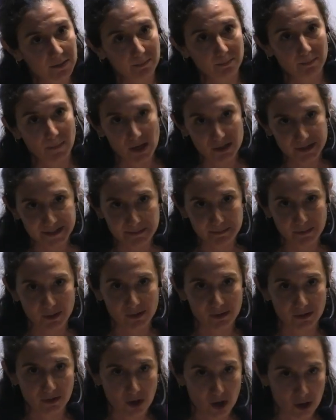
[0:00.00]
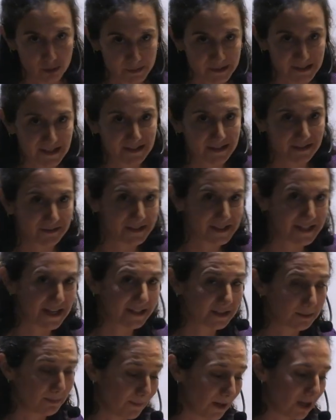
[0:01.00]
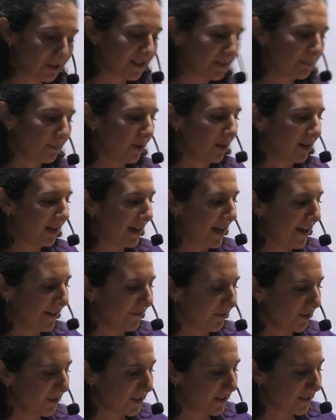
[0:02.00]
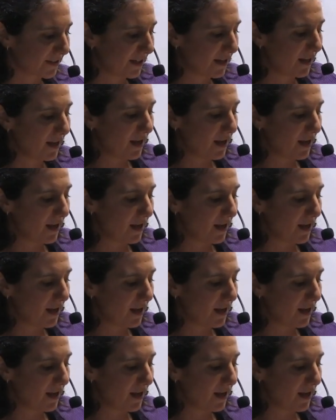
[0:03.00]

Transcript: multiple obstacles at multiple levels.